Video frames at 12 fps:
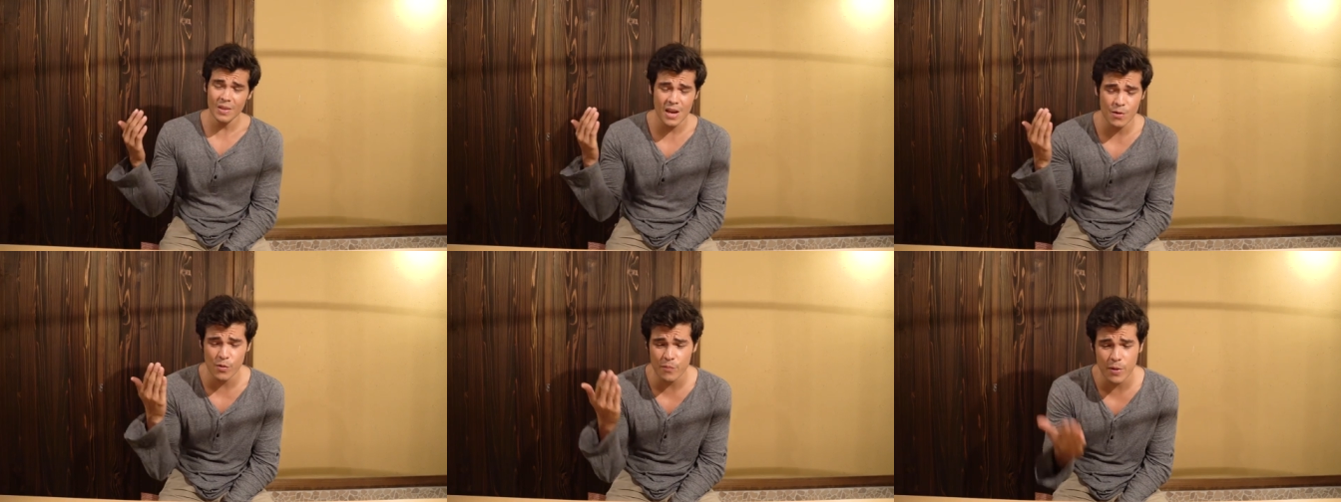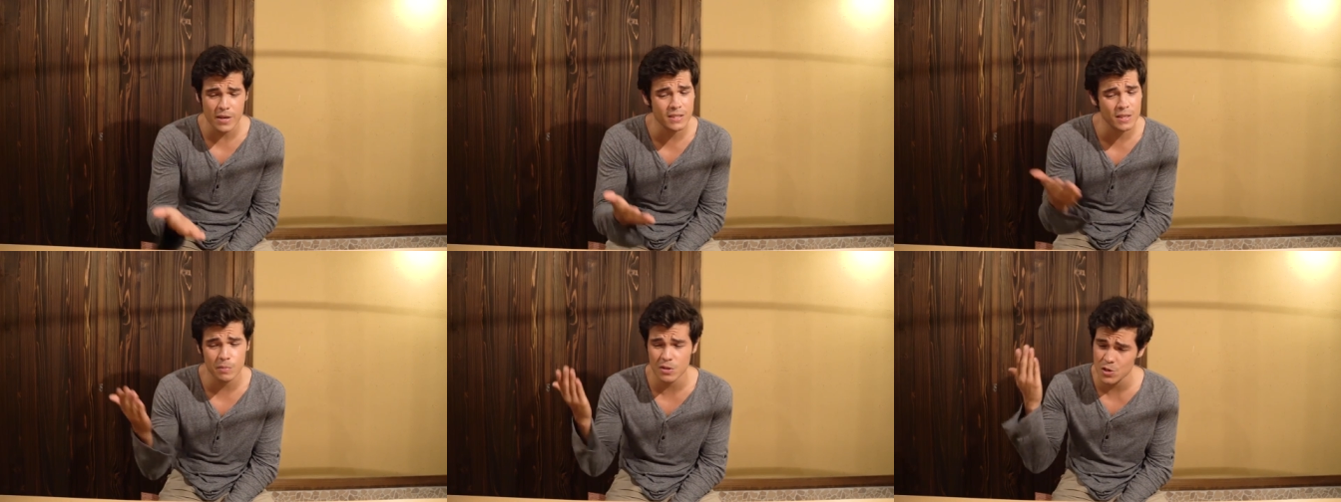and we've
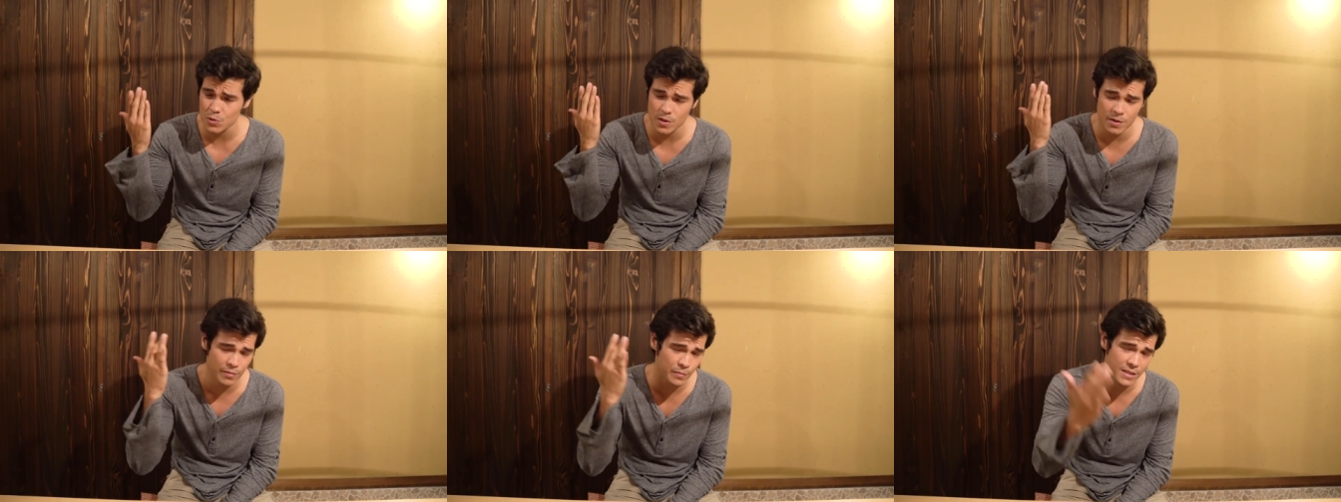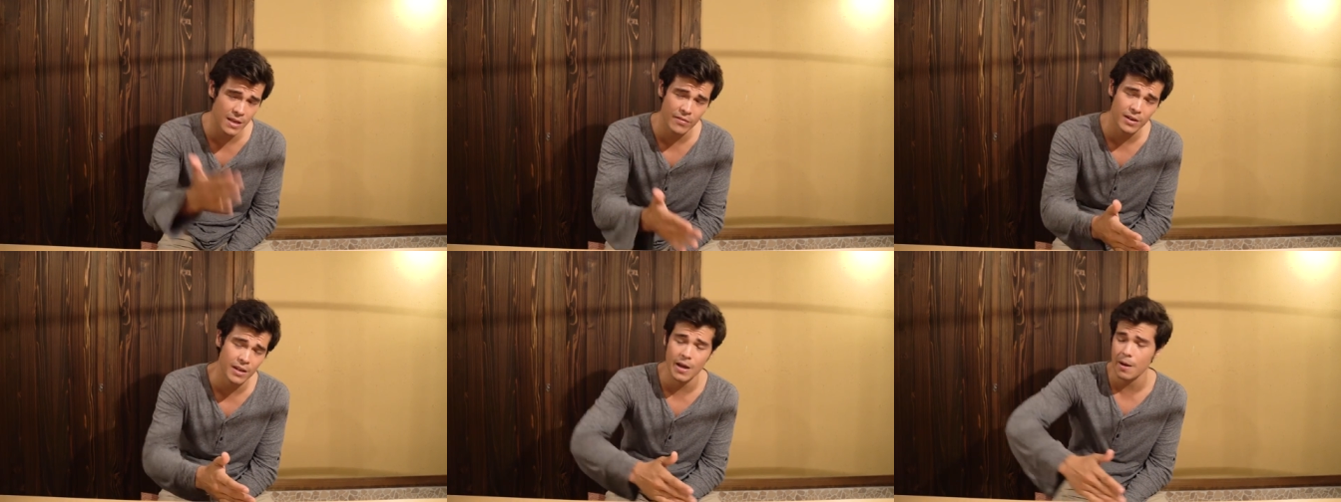basically been shooting from
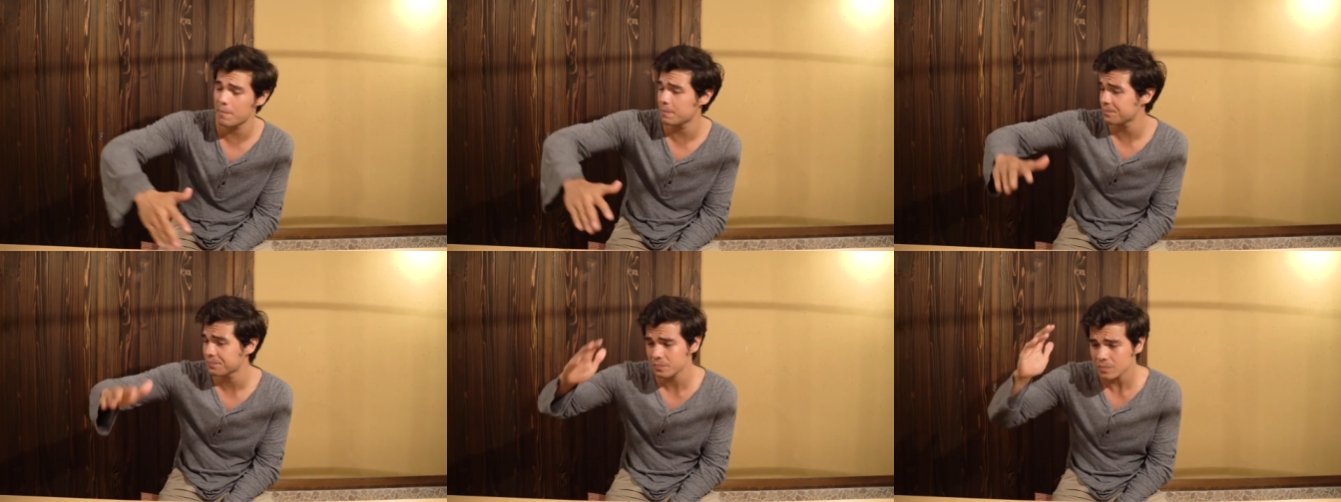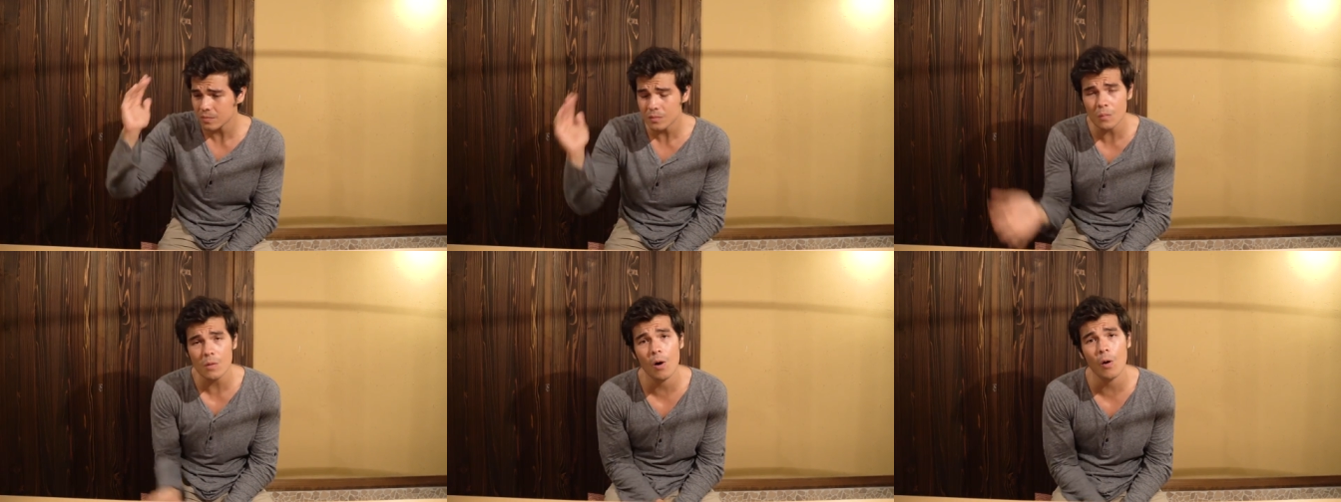7 a.m
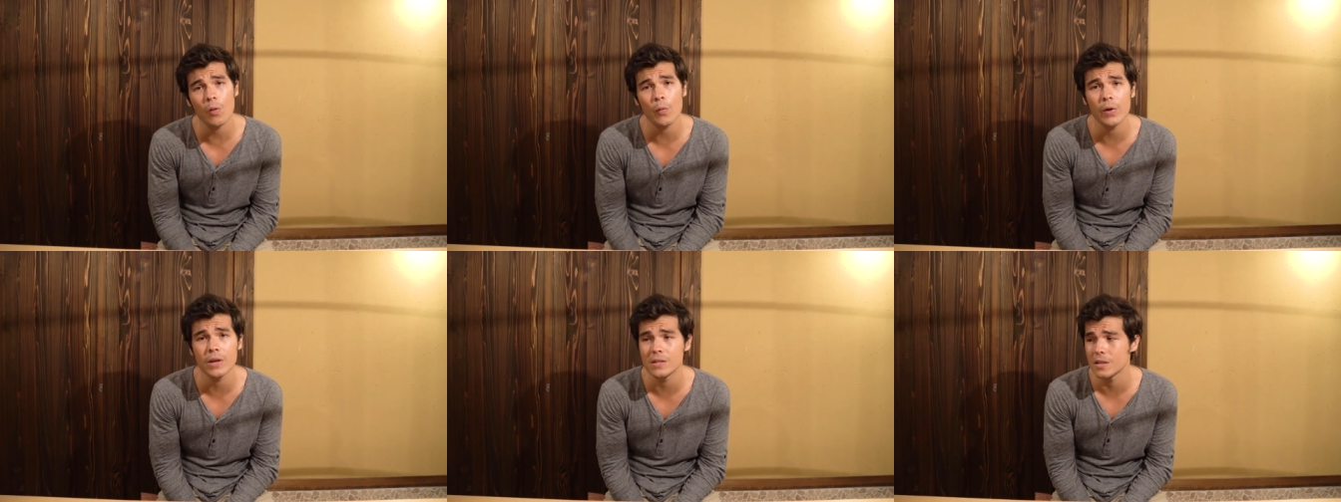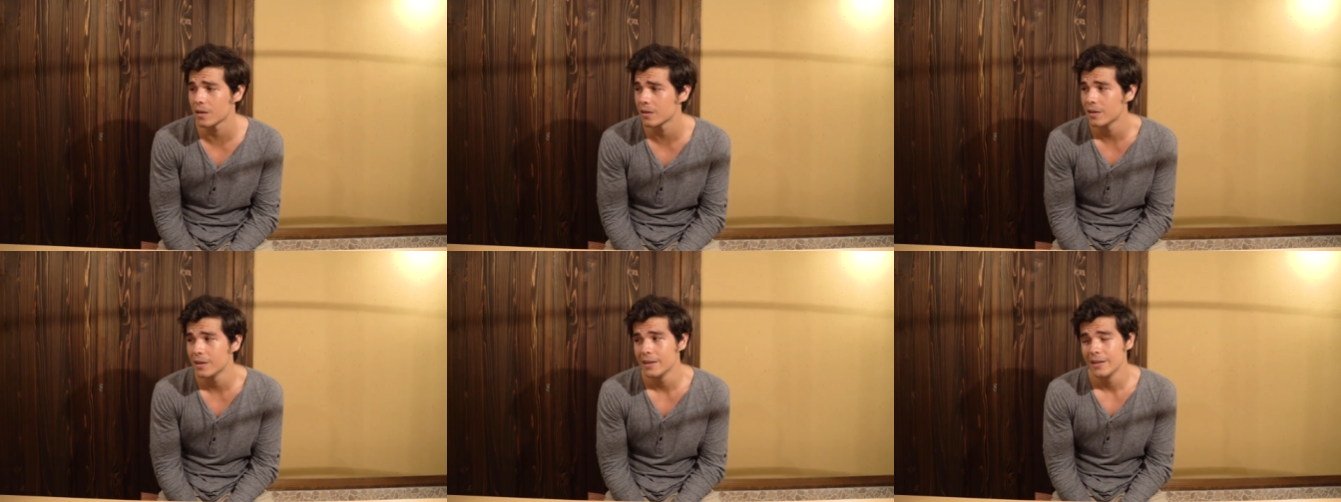all the way to
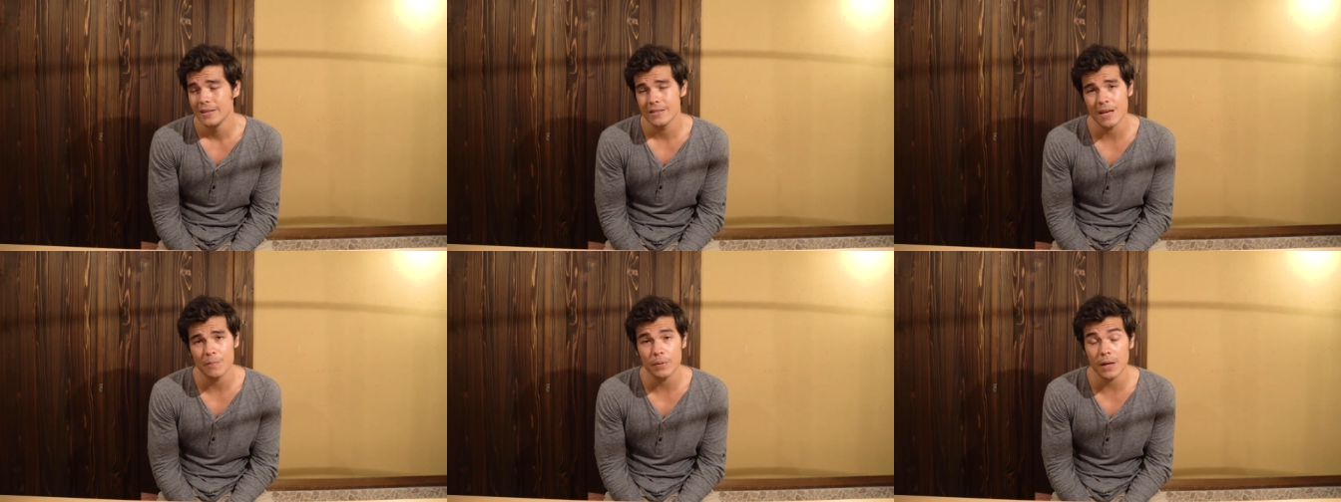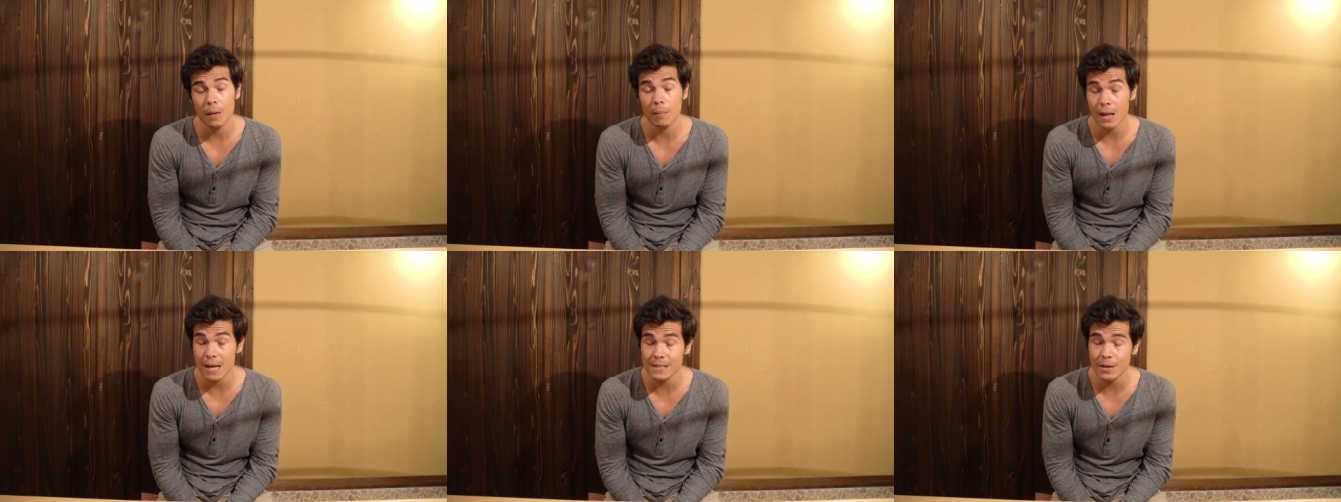10
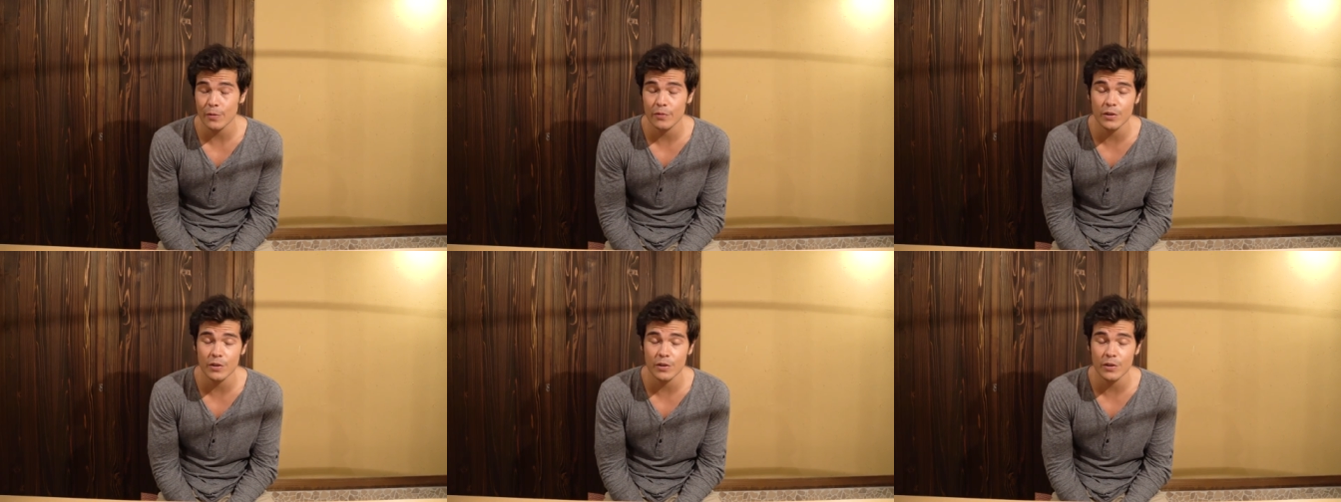p.m. Last night we